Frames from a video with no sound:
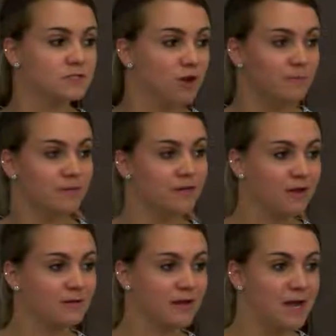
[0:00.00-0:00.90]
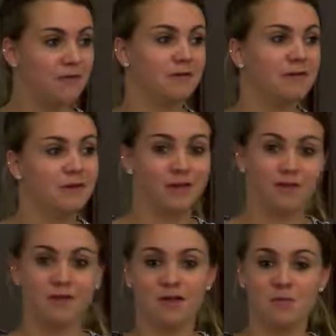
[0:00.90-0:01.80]
scrub in, come down,
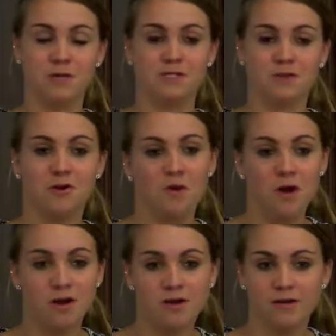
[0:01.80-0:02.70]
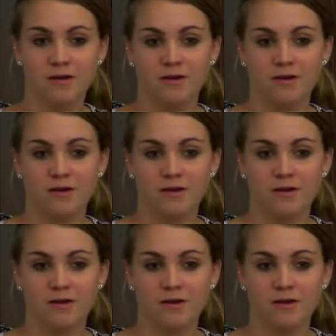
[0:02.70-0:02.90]
and then come into the OR.